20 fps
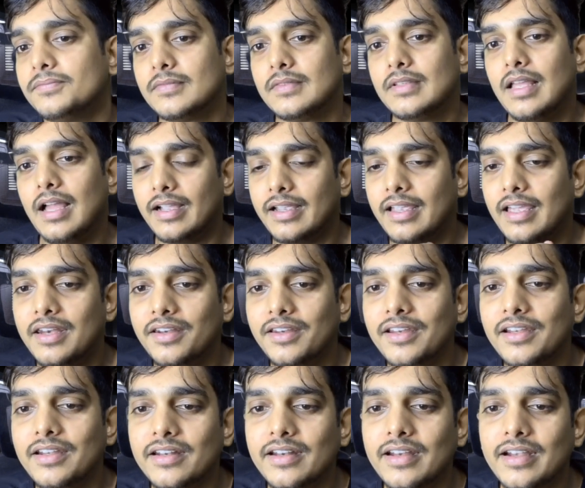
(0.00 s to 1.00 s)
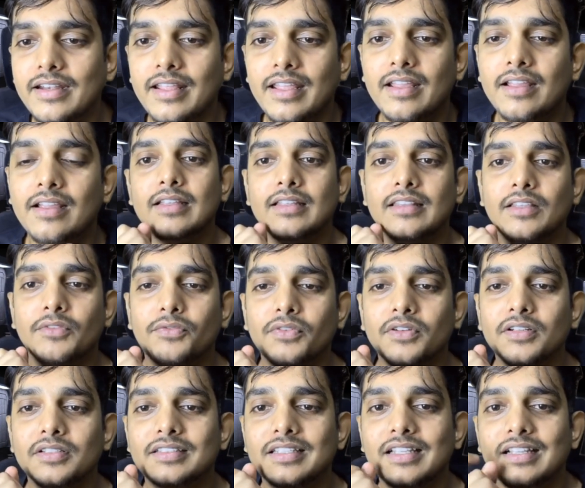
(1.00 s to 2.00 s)
Again, reiterating, the
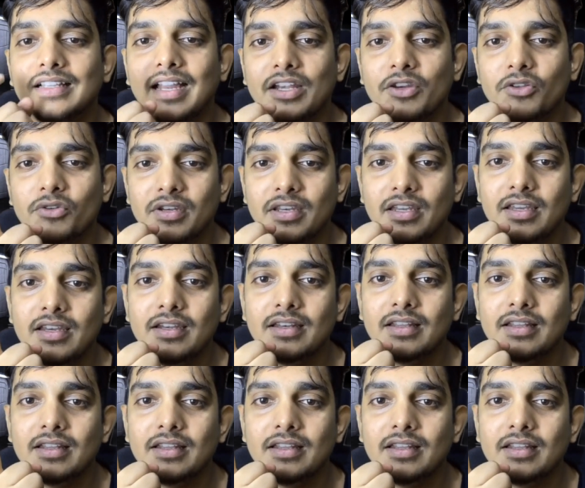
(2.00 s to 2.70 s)
first skill that you need